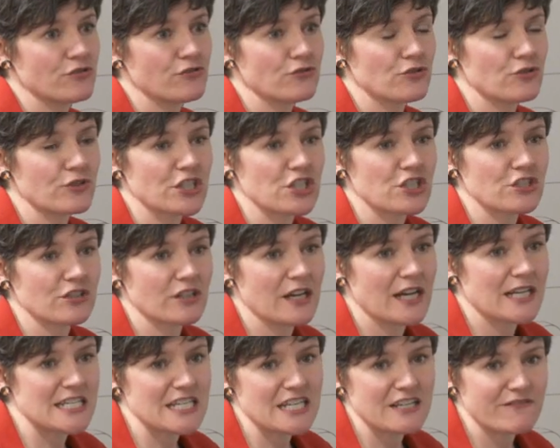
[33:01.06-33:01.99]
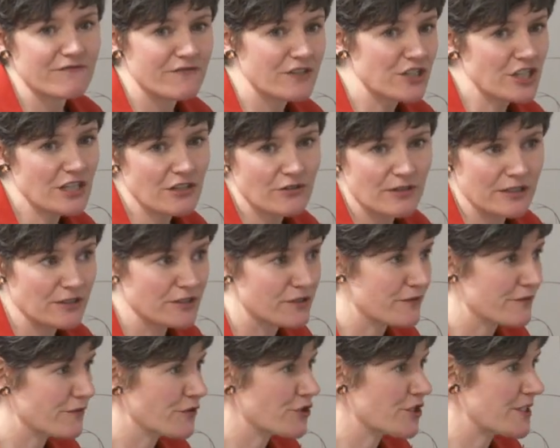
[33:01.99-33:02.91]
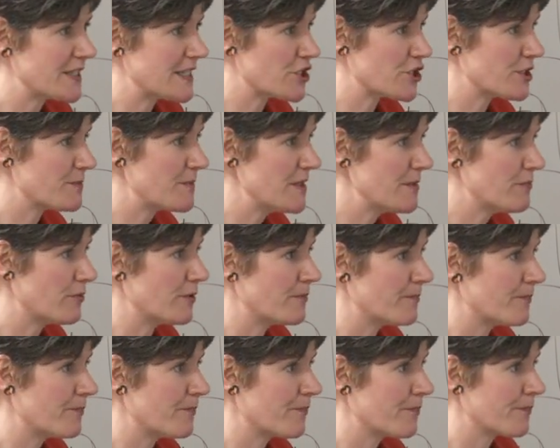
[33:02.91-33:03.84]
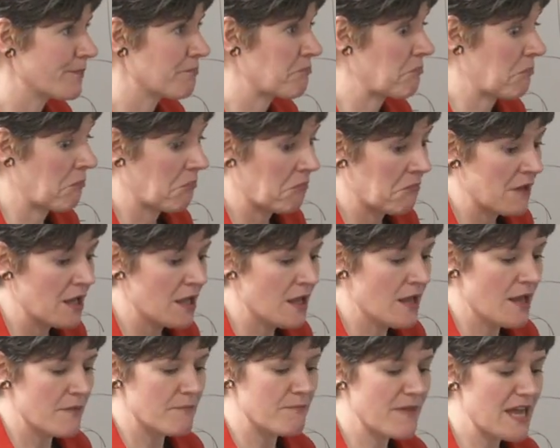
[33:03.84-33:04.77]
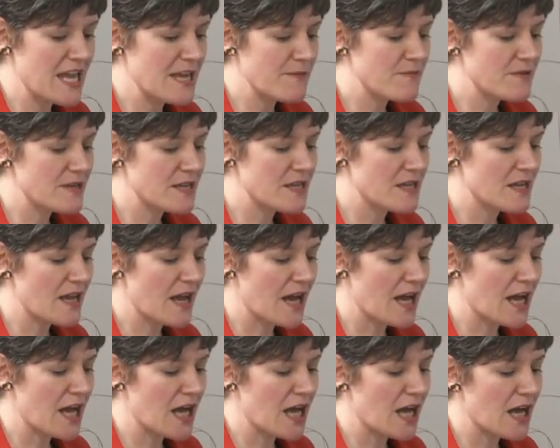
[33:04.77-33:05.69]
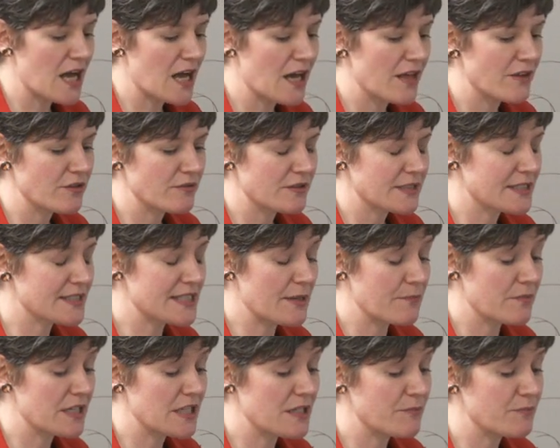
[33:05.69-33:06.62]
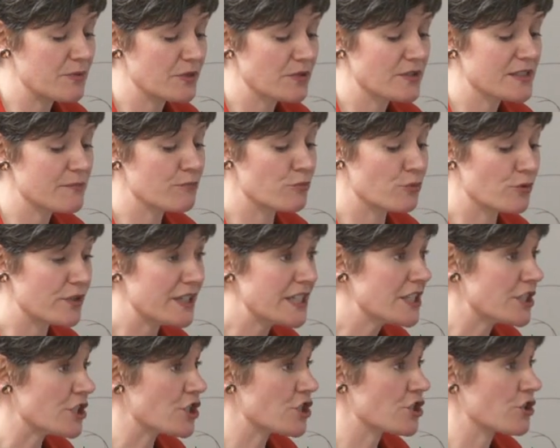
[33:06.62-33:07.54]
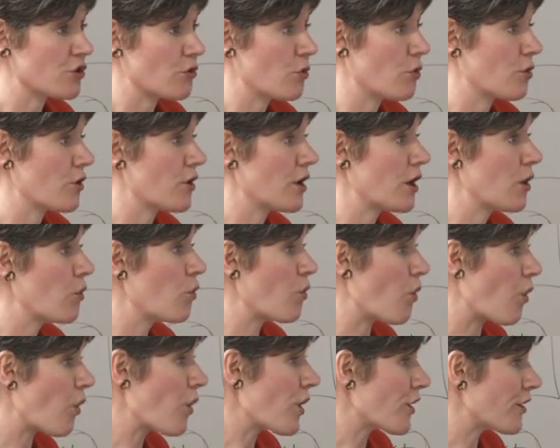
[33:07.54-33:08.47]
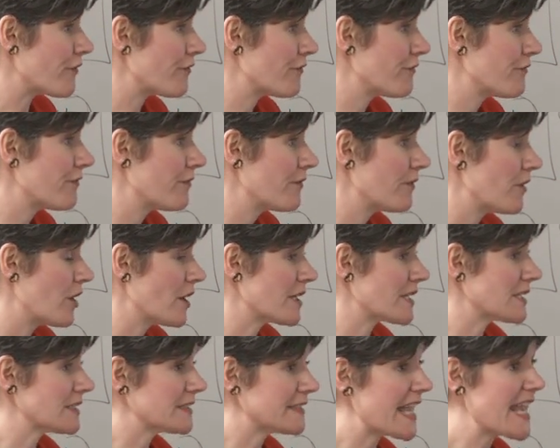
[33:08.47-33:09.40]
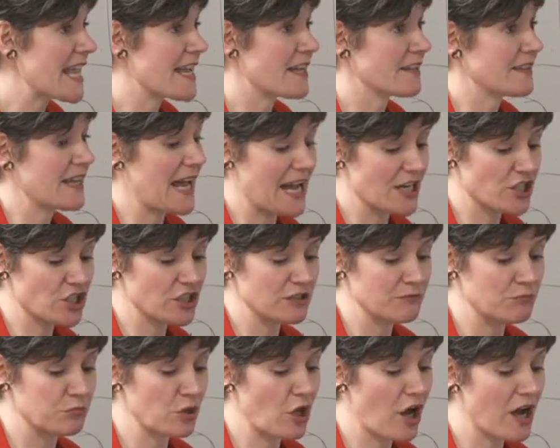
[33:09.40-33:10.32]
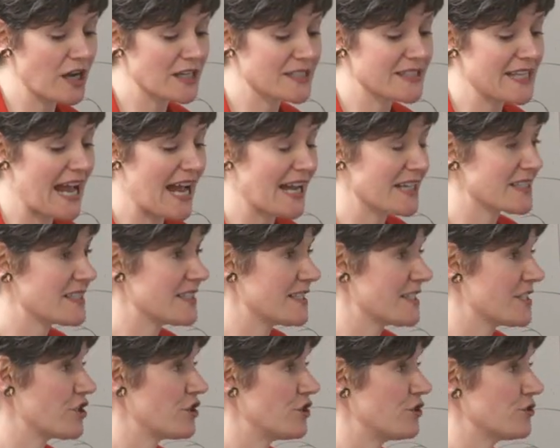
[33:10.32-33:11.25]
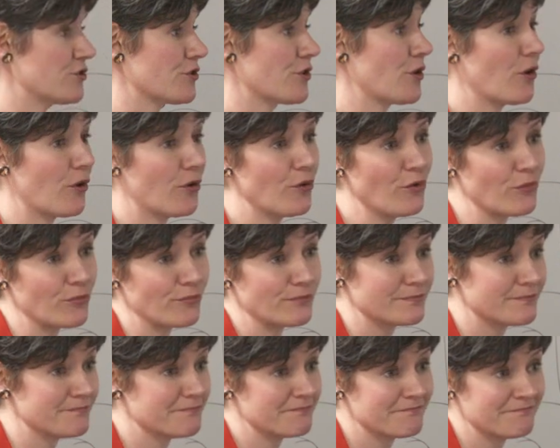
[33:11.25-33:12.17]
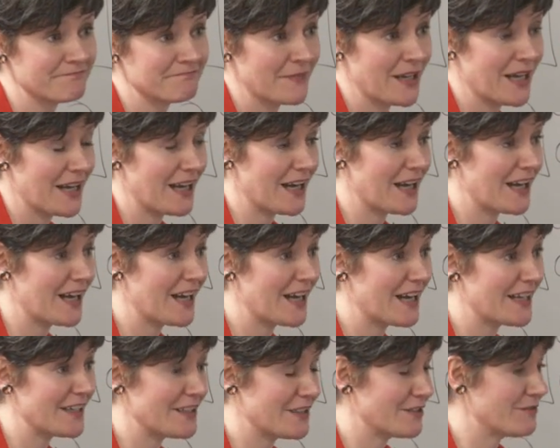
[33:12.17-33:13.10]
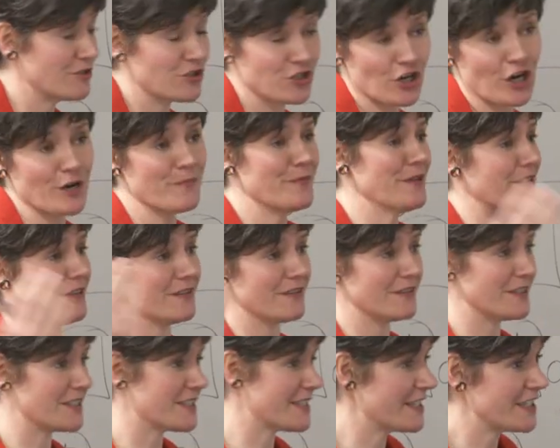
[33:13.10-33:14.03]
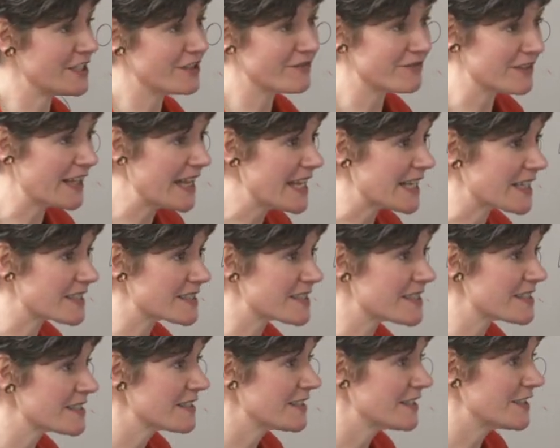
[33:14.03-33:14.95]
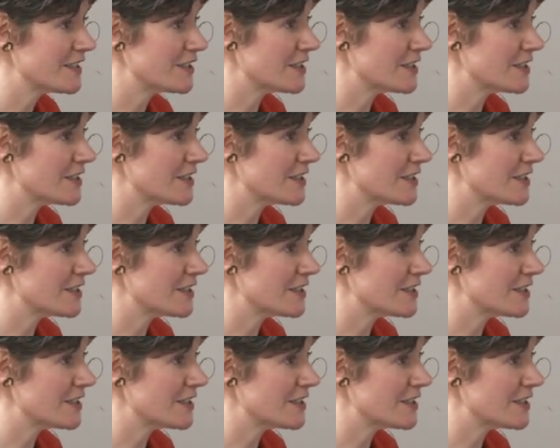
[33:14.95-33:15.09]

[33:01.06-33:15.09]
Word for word: to traditional hunting and fishing grounds for First Nations people. Maybe uh, somebody builds a bridge or a wharf on a lake that actually blocks access to your home. Uh, in Dartmouth, the city of lakes